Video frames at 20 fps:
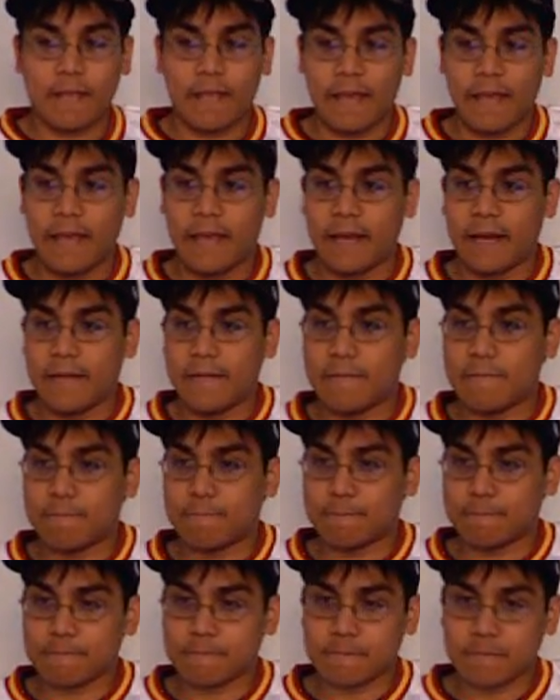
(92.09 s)
And
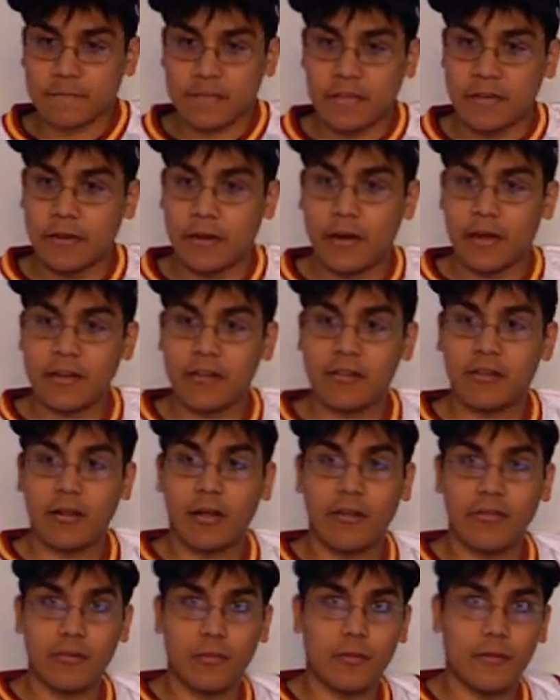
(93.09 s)
I just
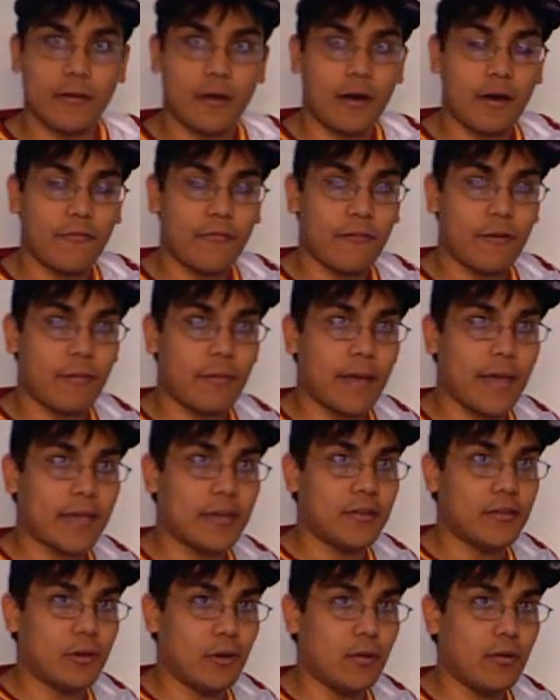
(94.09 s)
also want to offer up my
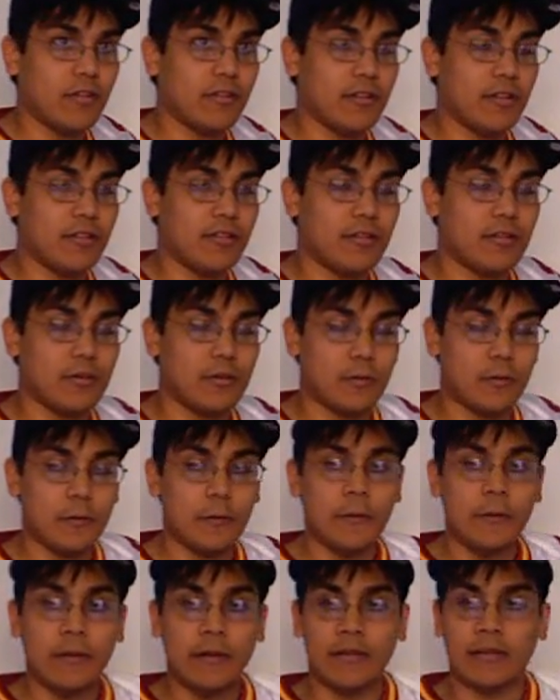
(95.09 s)
condolences to
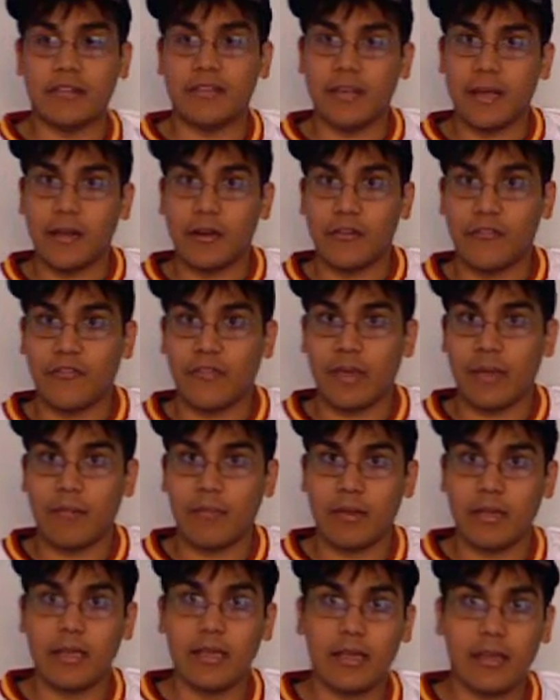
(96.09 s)
the Taylor
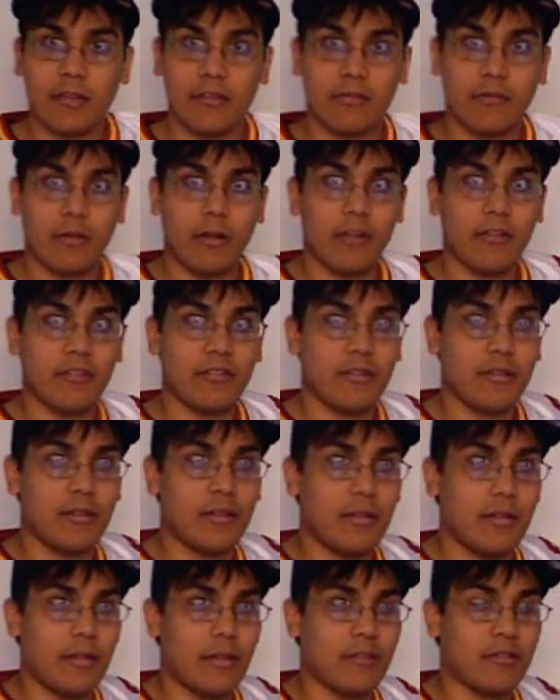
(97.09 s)
family, as well
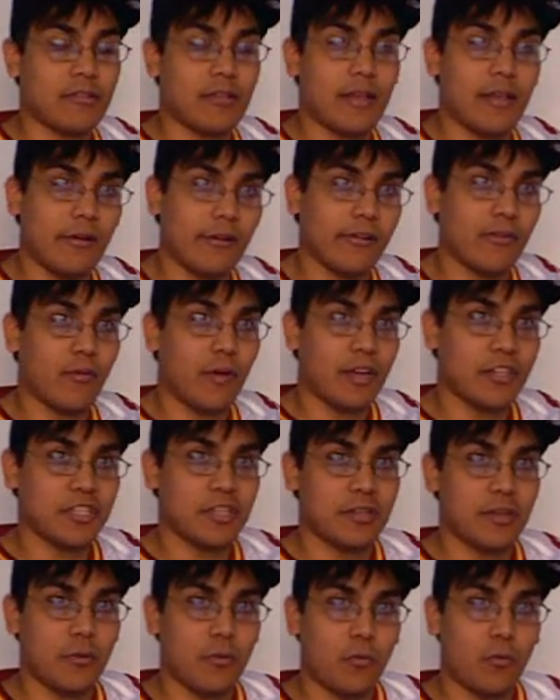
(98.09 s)
as Taylor's
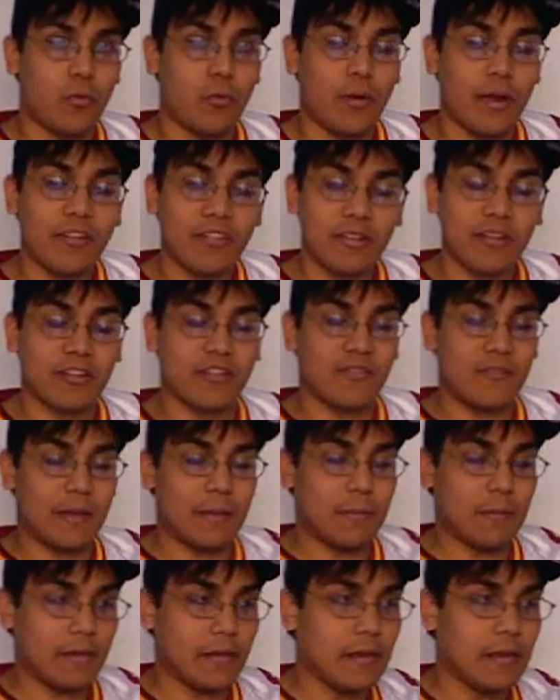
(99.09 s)
Washington Redskins family.